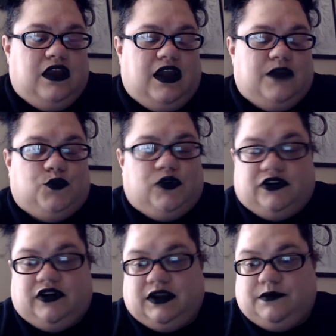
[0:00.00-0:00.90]
I'm
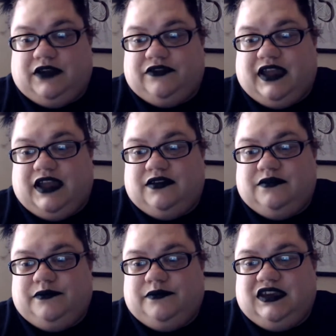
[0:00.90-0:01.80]
wondering about that
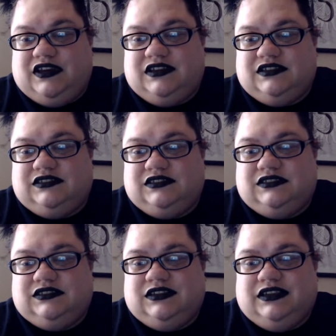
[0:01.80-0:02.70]

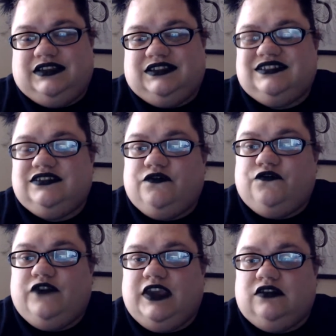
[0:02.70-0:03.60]
because it doesn't
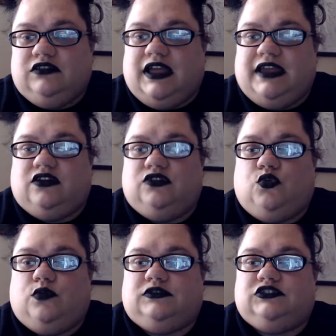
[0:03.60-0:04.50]
feel like a
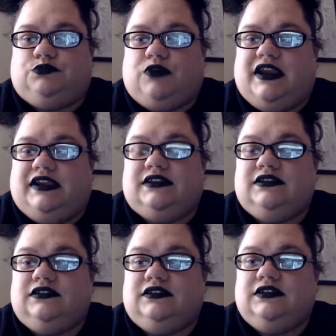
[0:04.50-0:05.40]
normal sprain.
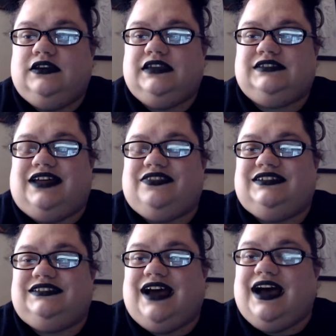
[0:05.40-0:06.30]
It's on the
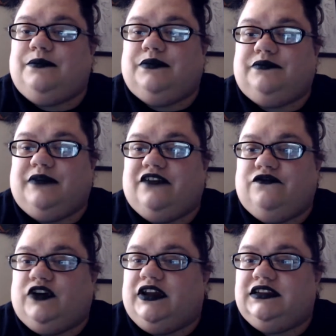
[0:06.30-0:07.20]
top of my
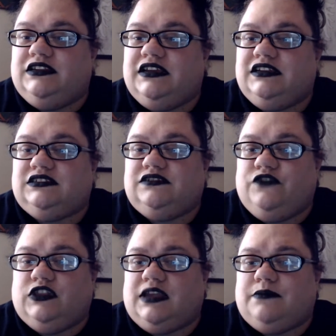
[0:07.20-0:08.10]
foot. It doesn't
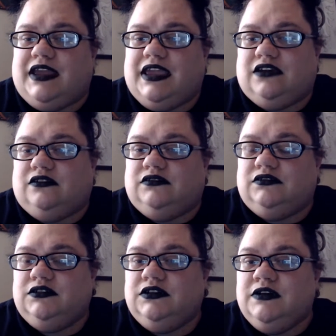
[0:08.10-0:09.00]
feel like my ankle.
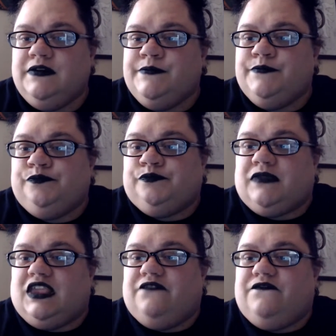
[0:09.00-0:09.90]

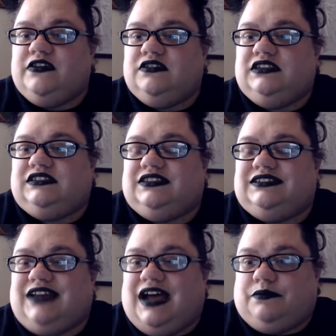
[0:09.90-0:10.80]
It's on the
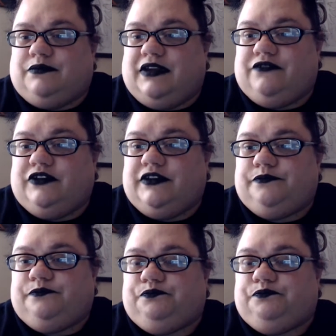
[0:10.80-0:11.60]
top of my foot.